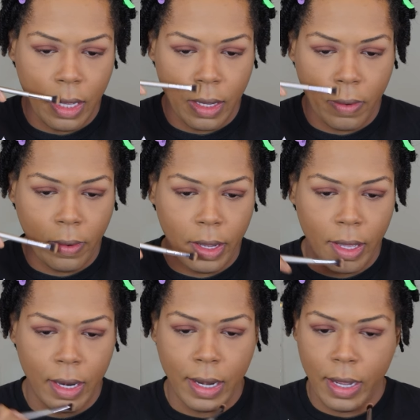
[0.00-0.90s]
and
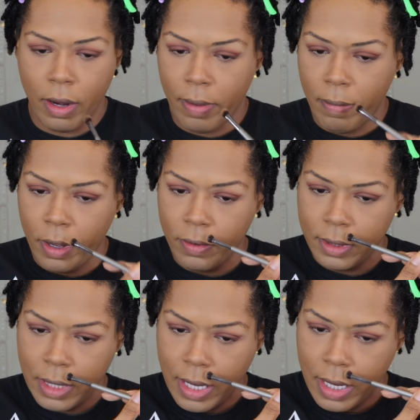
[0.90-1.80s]
create a line on both
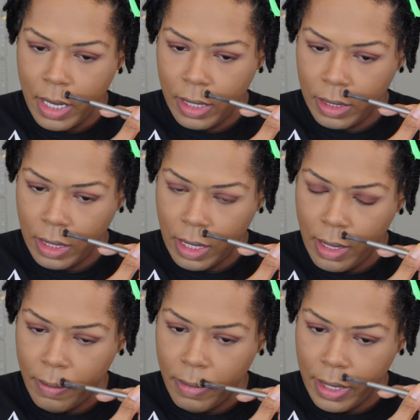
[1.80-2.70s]
sides.
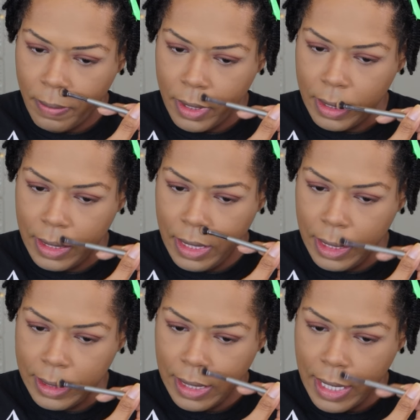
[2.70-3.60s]
But I want
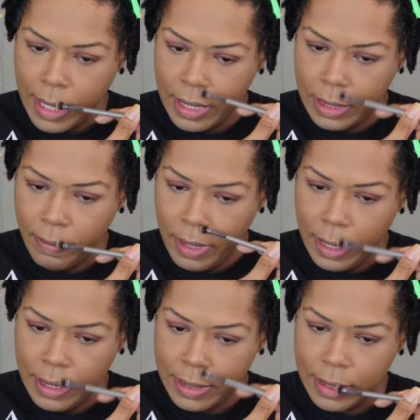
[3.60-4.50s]
this line to
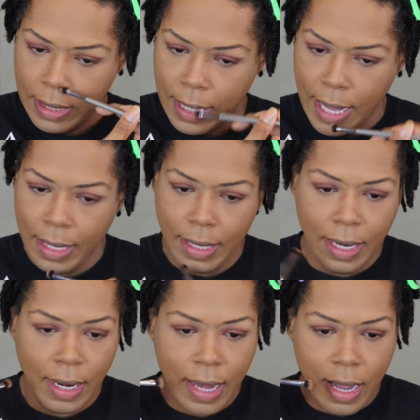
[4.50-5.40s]
be
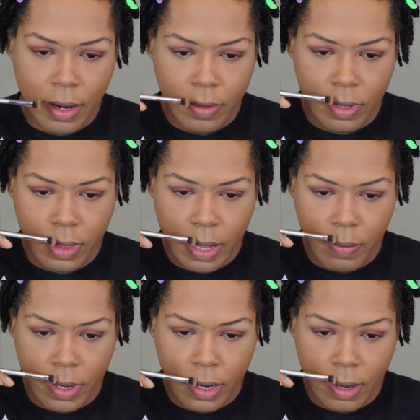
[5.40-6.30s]
slightly lighter than
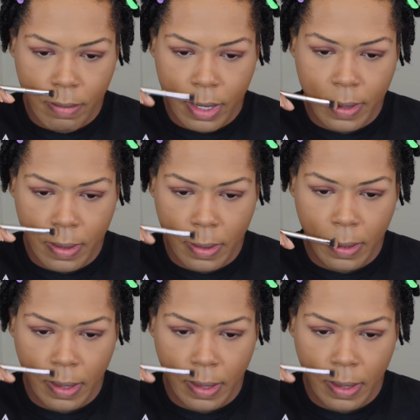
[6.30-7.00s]
that one in the middle.